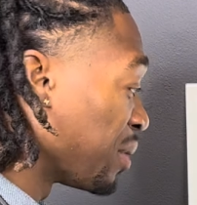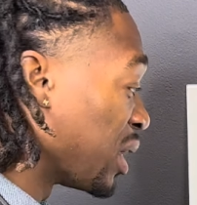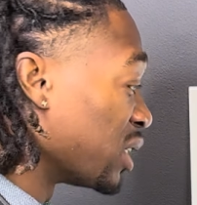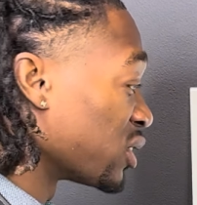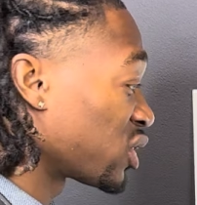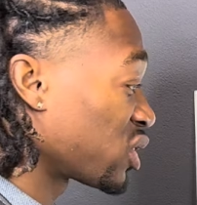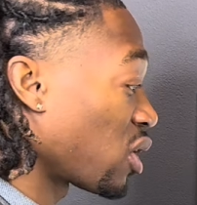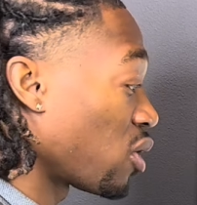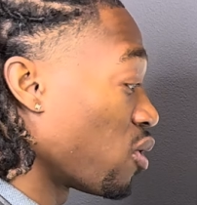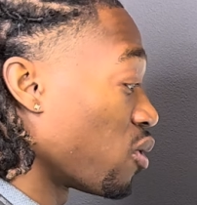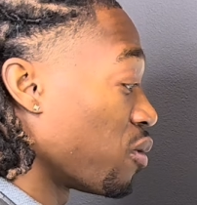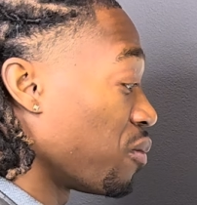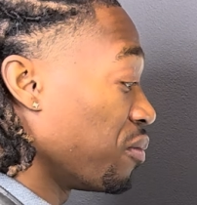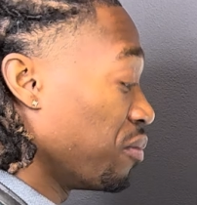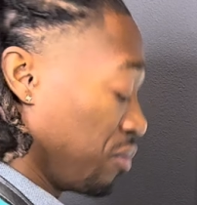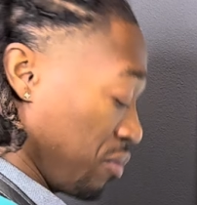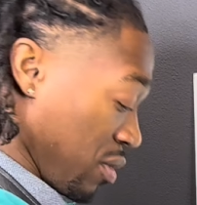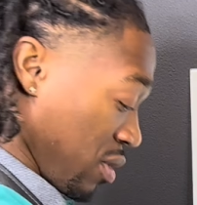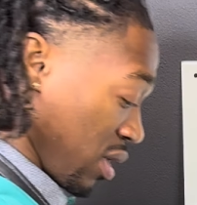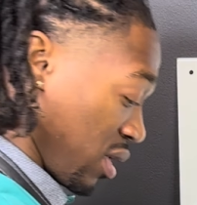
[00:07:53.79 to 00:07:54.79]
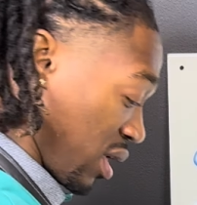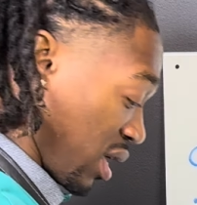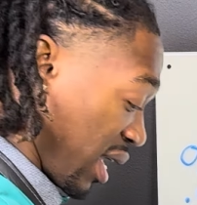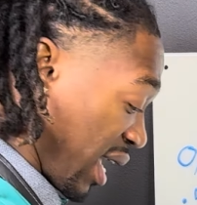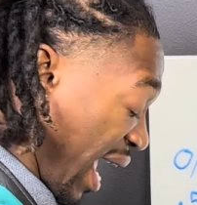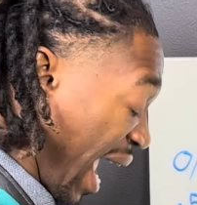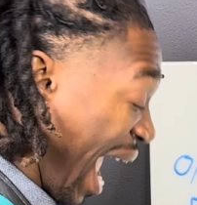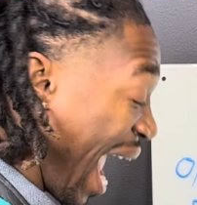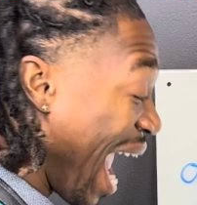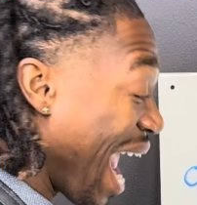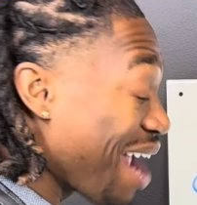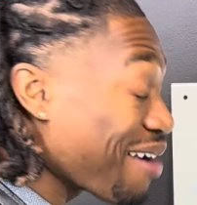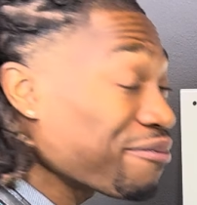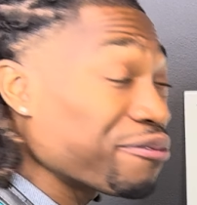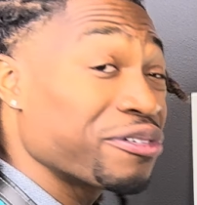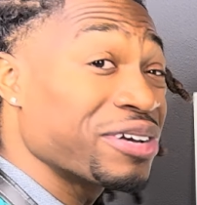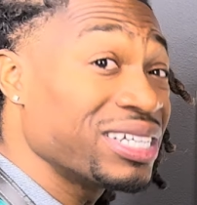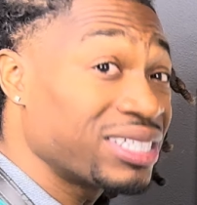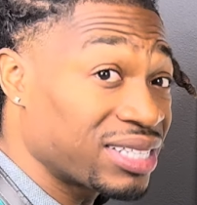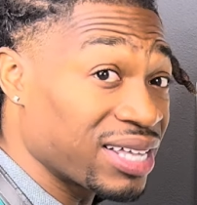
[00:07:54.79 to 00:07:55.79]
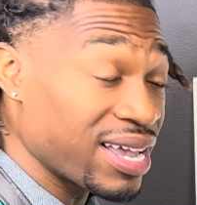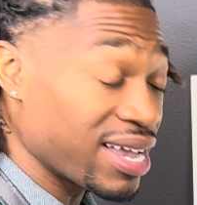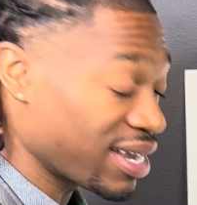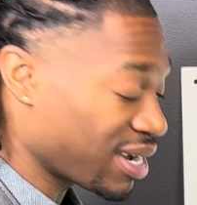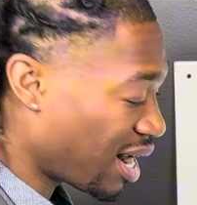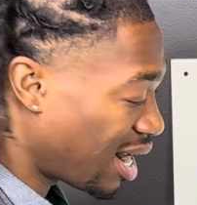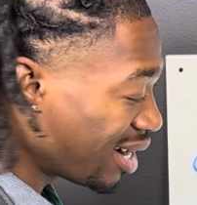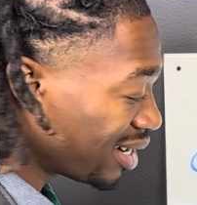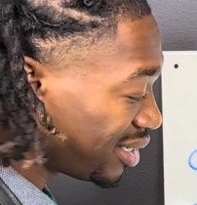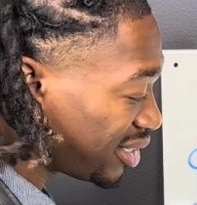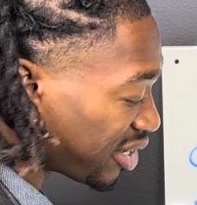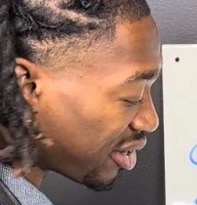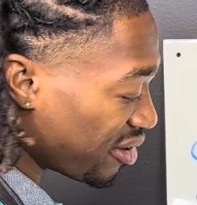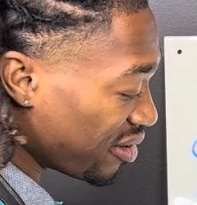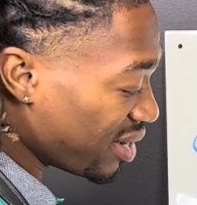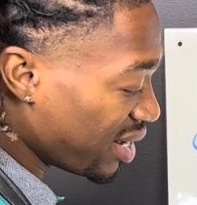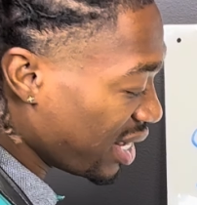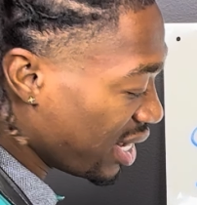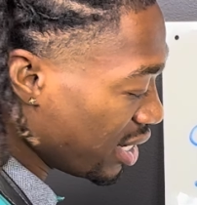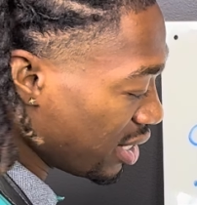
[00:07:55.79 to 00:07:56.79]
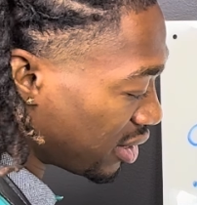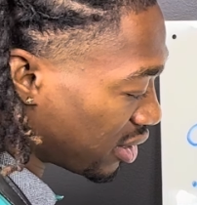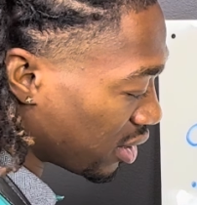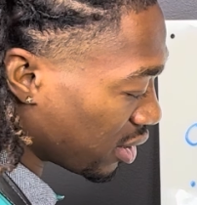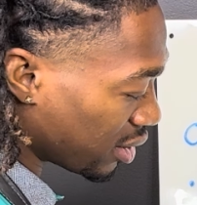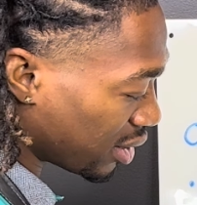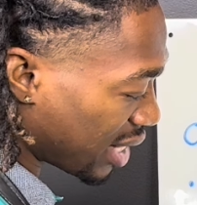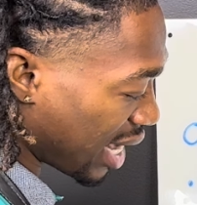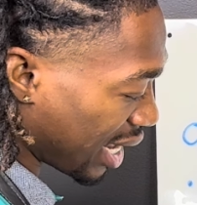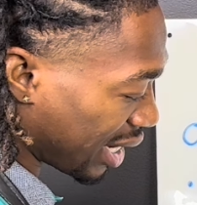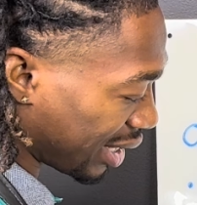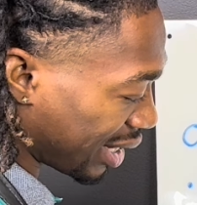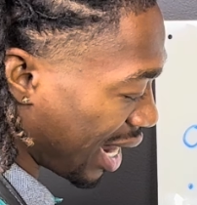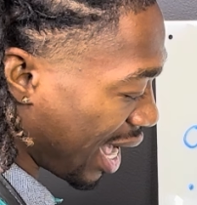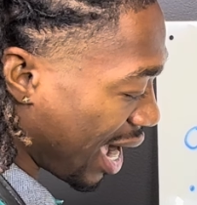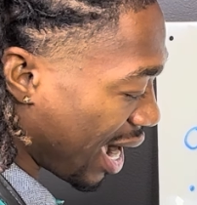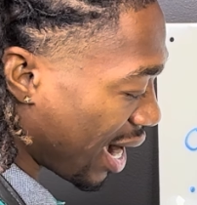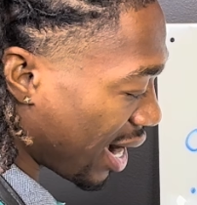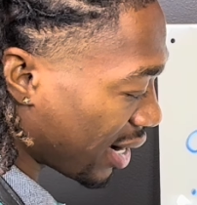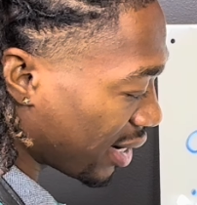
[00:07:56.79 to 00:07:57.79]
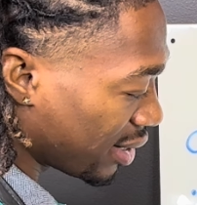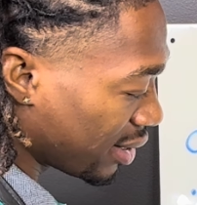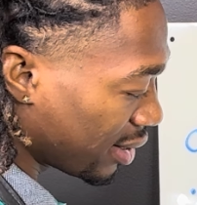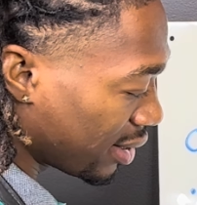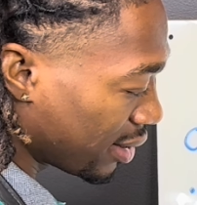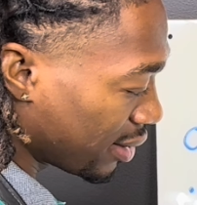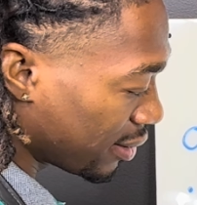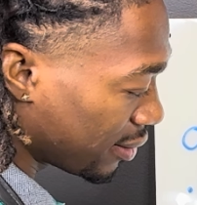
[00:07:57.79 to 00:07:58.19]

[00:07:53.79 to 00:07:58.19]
So everything underneath that line,